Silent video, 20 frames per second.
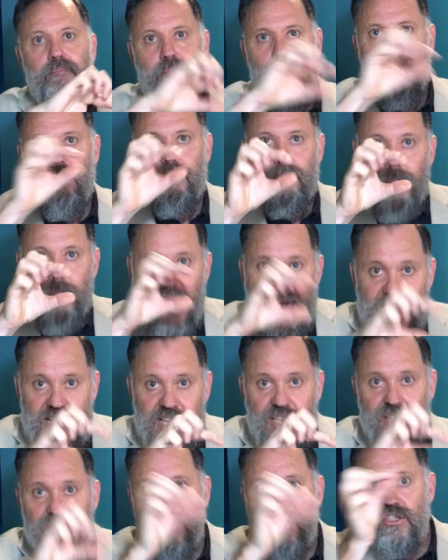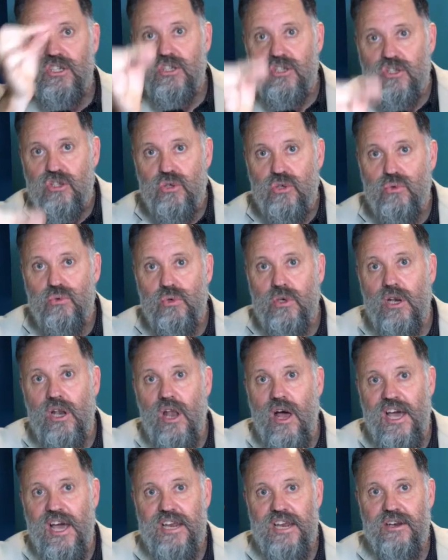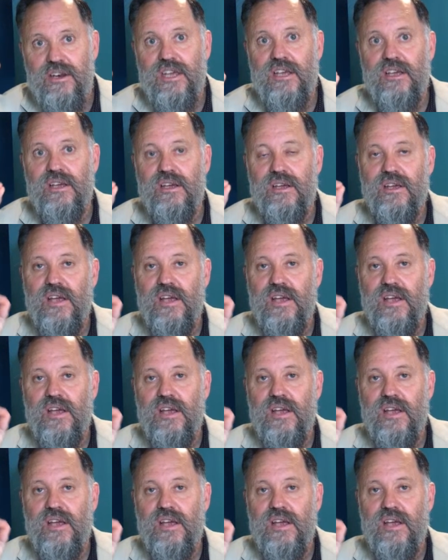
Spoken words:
mains to Lightning